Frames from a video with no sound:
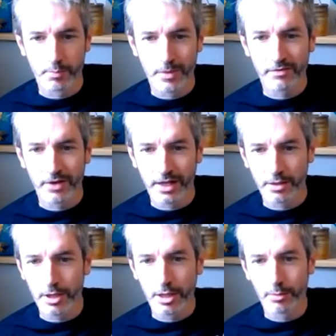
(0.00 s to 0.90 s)
may
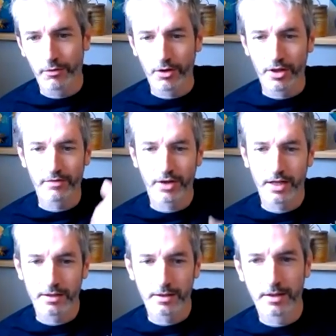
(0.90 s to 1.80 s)
find me before they
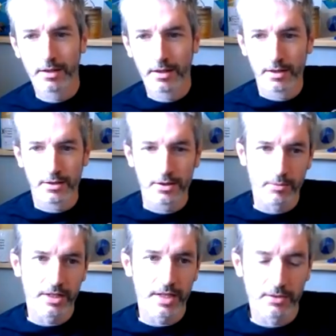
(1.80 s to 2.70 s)
find
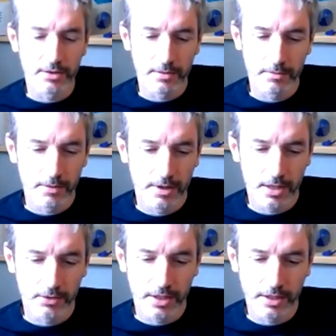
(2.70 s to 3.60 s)
something down
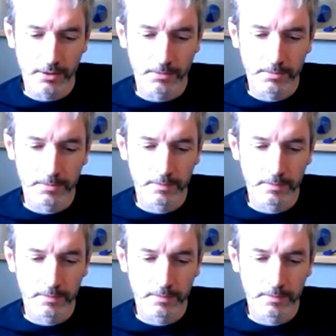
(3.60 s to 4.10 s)
the hill.